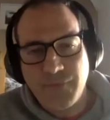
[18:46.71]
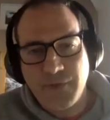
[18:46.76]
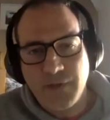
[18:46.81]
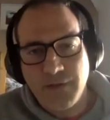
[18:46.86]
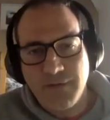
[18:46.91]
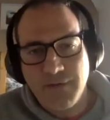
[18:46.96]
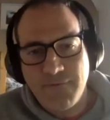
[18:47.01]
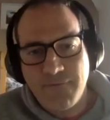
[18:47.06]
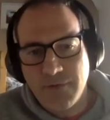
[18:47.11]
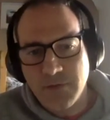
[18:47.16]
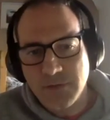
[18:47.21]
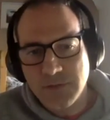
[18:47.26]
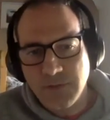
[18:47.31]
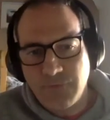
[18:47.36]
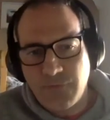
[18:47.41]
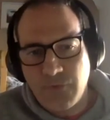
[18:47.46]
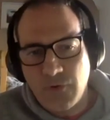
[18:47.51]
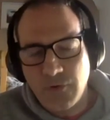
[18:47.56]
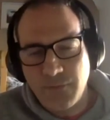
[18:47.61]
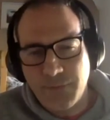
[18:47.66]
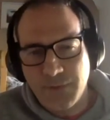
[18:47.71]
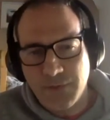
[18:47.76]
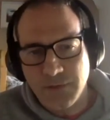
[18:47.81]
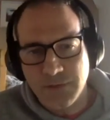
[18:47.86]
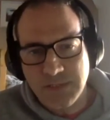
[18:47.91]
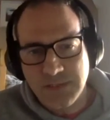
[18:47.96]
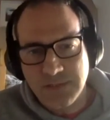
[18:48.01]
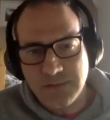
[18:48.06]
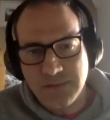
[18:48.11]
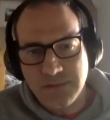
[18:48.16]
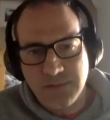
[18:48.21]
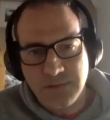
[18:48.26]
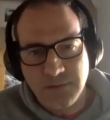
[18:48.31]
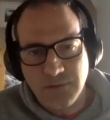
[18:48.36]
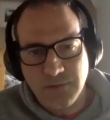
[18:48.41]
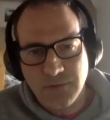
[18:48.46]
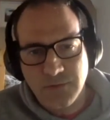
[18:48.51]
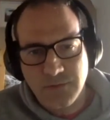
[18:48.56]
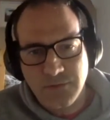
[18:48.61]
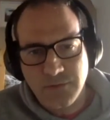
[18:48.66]
uh, first of all, because it's
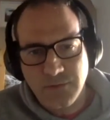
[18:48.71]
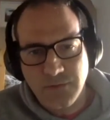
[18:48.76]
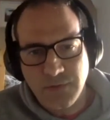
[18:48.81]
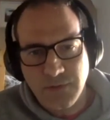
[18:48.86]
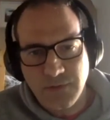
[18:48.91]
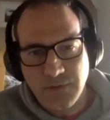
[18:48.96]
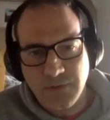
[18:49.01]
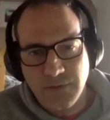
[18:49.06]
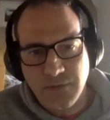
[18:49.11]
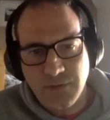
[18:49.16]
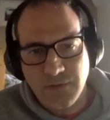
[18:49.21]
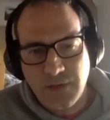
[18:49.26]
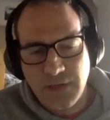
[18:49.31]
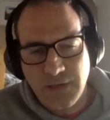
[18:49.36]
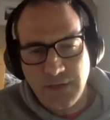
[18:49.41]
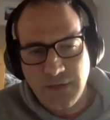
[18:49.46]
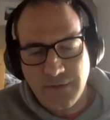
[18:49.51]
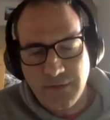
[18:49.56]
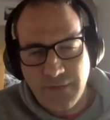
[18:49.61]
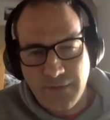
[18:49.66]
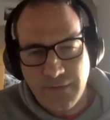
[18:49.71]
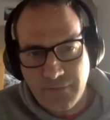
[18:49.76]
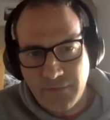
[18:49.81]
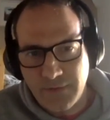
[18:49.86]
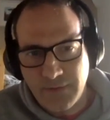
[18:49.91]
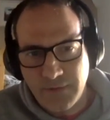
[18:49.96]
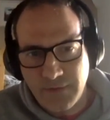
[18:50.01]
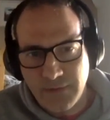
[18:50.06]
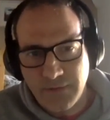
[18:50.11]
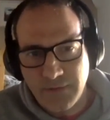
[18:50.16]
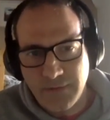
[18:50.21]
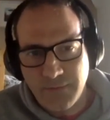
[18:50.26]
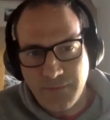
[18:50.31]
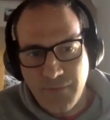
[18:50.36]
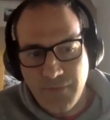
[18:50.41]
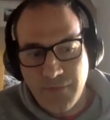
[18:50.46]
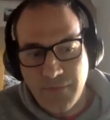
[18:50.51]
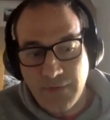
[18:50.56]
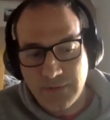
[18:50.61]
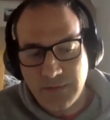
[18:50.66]
not uh, clear that the
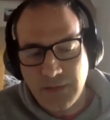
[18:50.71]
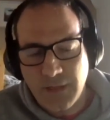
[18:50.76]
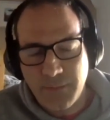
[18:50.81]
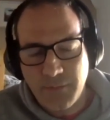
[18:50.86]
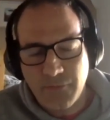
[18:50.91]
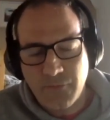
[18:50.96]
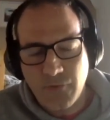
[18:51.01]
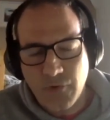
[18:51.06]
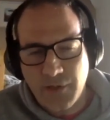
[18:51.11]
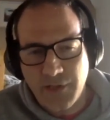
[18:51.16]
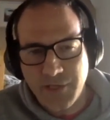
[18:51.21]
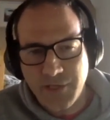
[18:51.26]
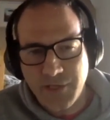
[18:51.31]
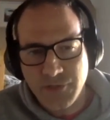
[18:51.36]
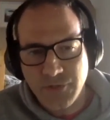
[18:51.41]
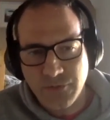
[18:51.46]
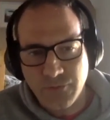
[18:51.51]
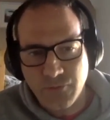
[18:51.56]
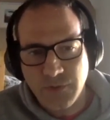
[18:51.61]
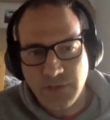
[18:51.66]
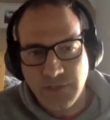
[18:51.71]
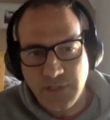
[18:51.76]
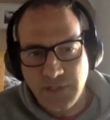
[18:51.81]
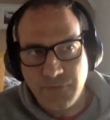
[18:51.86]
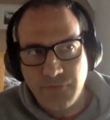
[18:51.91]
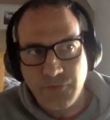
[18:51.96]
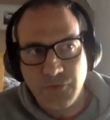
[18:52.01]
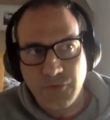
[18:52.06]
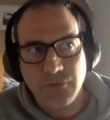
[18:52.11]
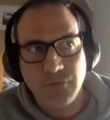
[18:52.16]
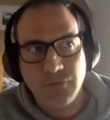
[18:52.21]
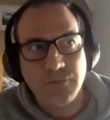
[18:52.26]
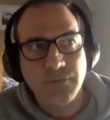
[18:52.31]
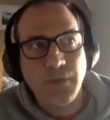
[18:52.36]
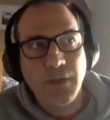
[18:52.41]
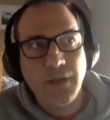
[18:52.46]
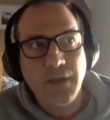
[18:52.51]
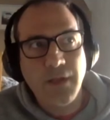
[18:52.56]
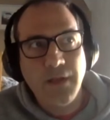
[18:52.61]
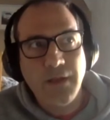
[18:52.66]
that type of location would give you
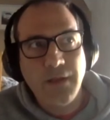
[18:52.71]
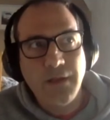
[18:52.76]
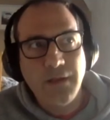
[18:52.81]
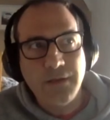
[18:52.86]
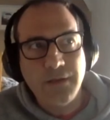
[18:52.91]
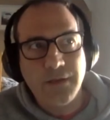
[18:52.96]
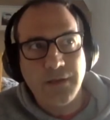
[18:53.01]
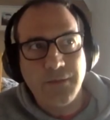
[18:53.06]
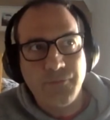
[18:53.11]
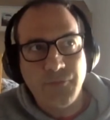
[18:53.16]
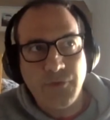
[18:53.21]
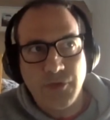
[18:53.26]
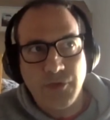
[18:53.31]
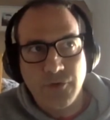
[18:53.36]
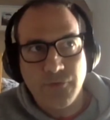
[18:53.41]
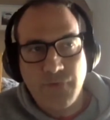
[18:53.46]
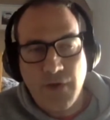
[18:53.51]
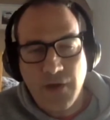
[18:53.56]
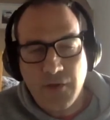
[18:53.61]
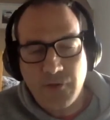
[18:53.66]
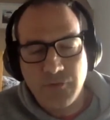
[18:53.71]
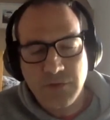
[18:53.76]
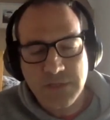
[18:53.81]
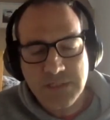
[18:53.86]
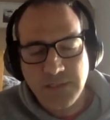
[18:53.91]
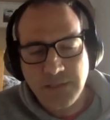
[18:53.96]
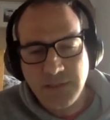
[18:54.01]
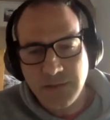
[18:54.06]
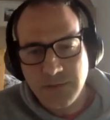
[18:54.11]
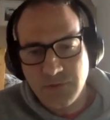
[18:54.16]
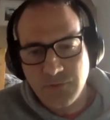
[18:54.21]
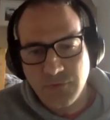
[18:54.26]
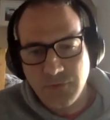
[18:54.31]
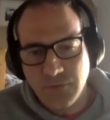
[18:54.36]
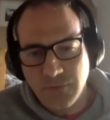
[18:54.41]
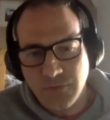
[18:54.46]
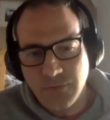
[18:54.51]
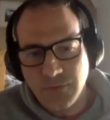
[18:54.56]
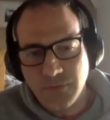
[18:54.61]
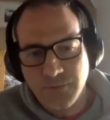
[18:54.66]
um, enough accuracy to
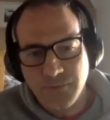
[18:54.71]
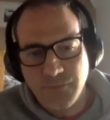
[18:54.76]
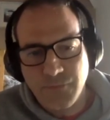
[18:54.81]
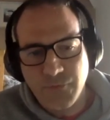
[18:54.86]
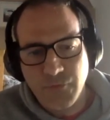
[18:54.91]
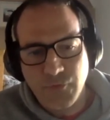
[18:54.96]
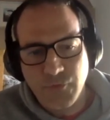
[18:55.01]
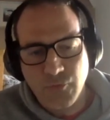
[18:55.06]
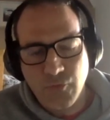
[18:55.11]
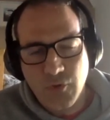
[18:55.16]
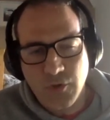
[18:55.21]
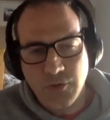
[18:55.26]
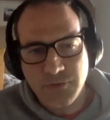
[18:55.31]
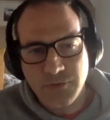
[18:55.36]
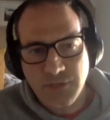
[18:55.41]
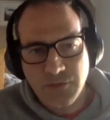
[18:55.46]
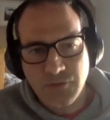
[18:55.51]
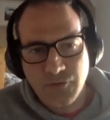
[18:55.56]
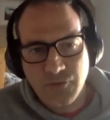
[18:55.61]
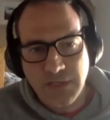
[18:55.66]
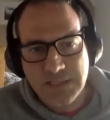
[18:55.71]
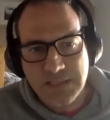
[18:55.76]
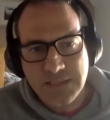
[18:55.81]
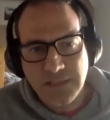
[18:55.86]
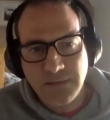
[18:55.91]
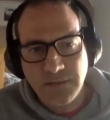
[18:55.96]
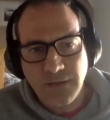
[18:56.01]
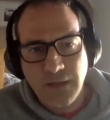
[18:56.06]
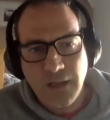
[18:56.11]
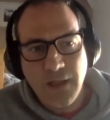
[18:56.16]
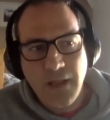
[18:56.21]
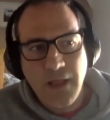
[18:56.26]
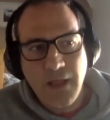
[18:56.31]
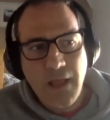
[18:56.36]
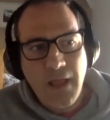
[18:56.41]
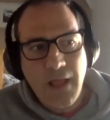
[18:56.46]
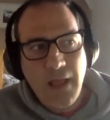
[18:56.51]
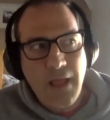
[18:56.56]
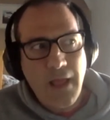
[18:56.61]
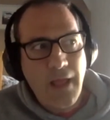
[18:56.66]
um, do contact tracing,
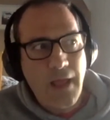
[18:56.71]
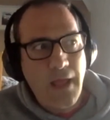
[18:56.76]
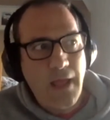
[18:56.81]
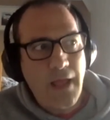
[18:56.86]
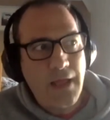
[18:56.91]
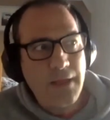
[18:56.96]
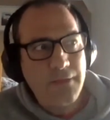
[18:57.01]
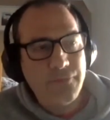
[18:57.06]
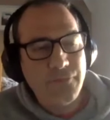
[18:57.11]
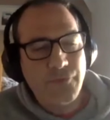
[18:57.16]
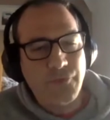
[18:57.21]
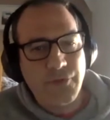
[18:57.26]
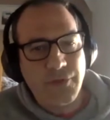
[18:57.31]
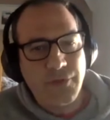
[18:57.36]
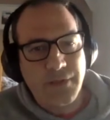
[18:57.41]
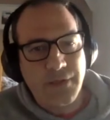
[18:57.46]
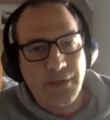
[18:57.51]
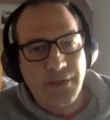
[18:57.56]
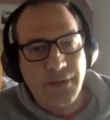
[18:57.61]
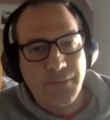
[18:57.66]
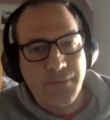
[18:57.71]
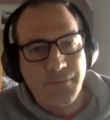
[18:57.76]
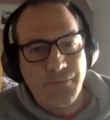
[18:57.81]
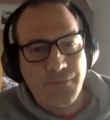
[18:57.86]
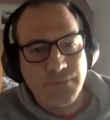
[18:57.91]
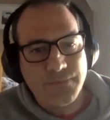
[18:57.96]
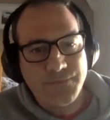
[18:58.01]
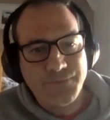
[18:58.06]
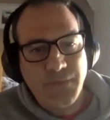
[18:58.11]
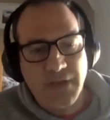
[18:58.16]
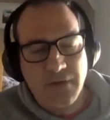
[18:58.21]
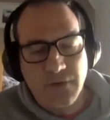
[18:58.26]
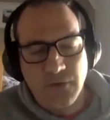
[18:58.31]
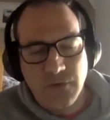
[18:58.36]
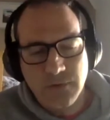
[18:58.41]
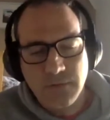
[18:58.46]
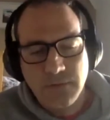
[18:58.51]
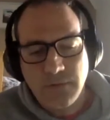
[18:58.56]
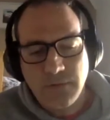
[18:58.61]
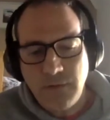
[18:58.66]
and the, um, and of,
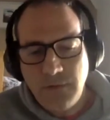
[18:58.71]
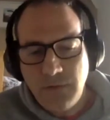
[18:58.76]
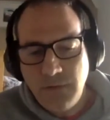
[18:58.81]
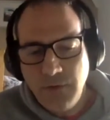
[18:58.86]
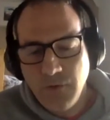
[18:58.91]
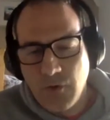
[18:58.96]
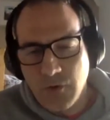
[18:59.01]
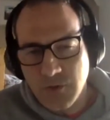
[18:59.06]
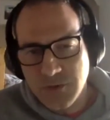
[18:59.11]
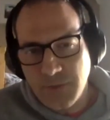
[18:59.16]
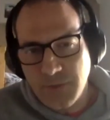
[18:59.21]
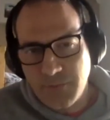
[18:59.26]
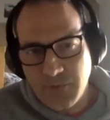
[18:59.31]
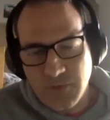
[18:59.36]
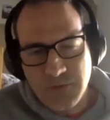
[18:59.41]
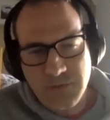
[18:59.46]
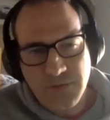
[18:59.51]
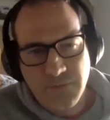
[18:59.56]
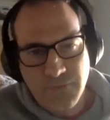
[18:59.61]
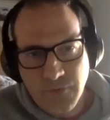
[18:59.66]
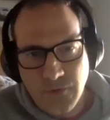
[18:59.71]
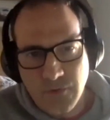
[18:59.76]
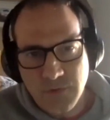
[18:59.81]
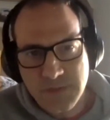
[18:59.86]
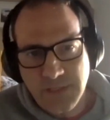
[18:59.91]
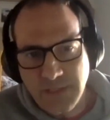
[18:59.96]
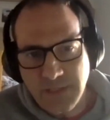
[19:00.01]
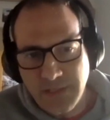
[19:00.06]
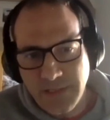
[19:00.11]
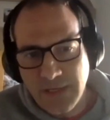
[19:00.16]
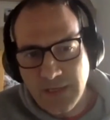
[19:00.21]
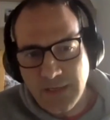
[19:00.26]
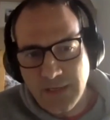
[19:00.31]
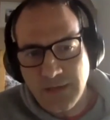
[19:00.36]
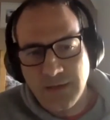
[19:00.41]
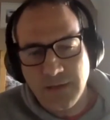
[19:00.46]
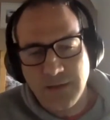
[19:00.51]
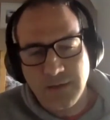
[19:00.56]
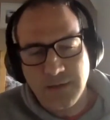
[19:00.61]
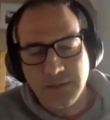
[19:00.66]
also because of course the
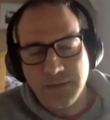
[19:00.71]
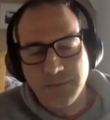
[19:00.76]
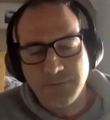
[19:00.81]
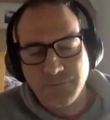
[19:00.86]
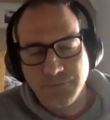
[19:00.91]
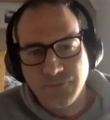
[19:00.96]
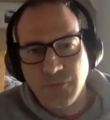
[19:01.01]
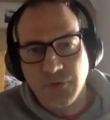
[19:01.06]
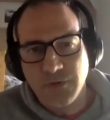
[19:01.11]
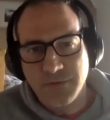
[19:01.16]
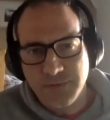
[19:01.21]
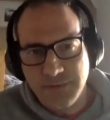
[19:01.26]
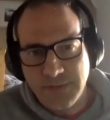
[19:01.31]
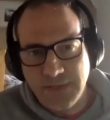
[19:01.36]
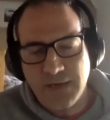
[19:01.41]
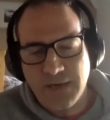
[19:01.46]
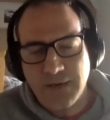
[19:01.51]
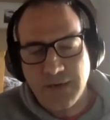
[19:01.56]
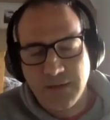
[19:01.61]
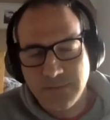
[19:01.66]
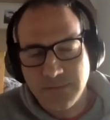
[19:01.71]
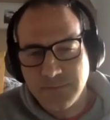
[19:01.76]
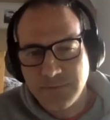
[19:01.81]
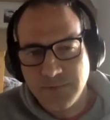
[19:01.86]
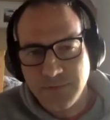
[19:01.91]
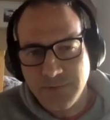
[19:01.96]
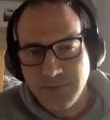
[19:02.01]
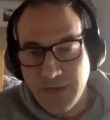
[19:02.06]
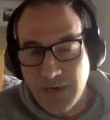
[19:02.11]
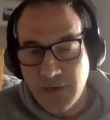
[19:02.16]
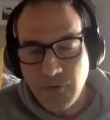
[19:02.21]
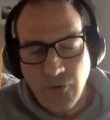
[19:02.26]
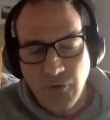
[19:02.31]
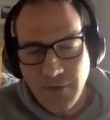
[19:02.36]
legal um, well there are there are no